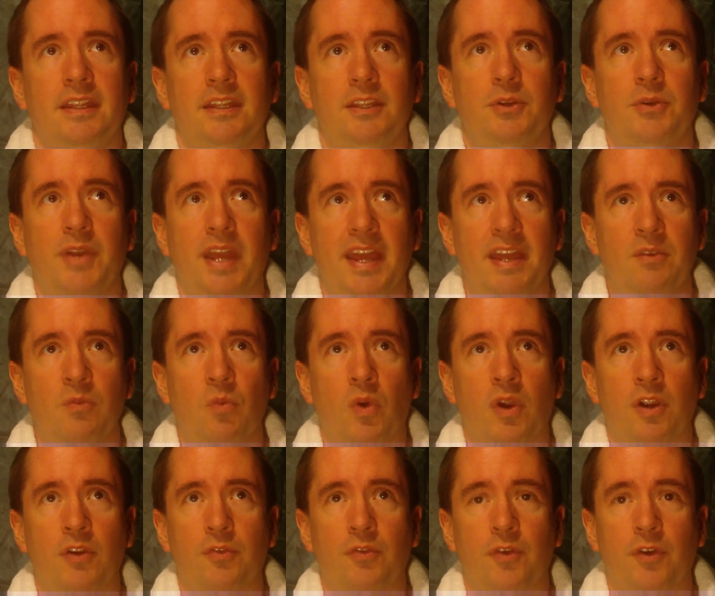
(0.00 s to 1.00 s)
you can
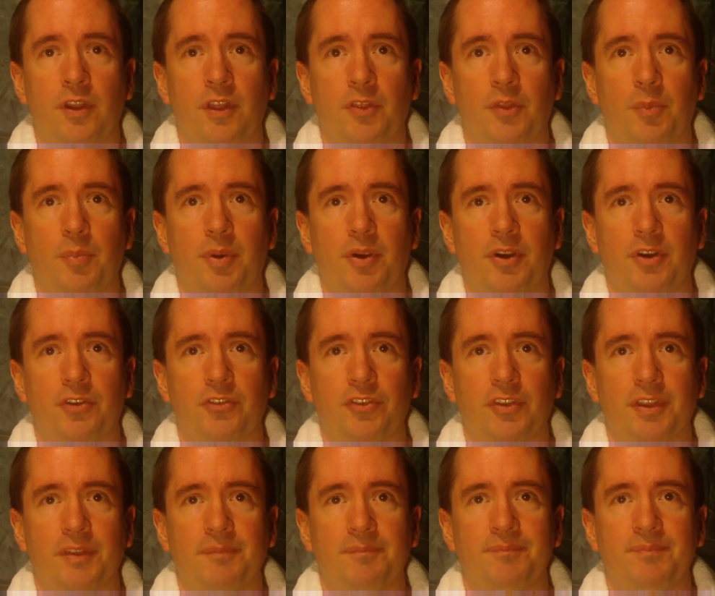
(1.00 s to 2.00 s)
work for another
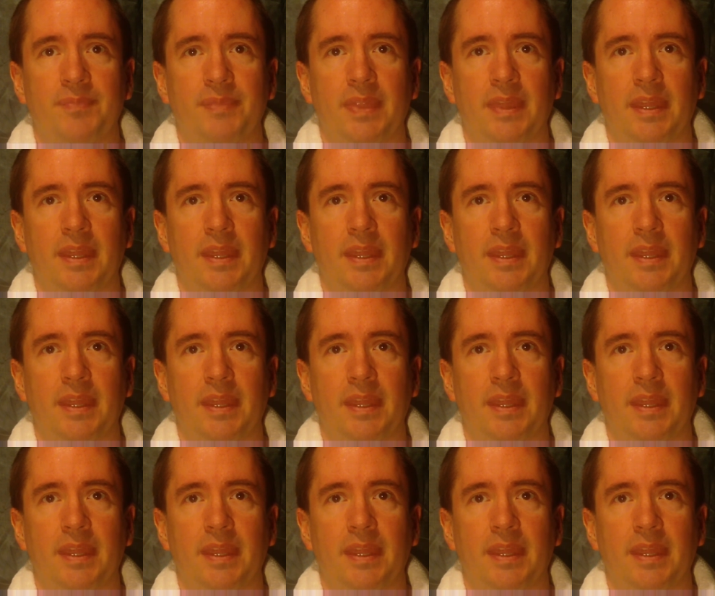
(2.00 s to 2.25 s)
person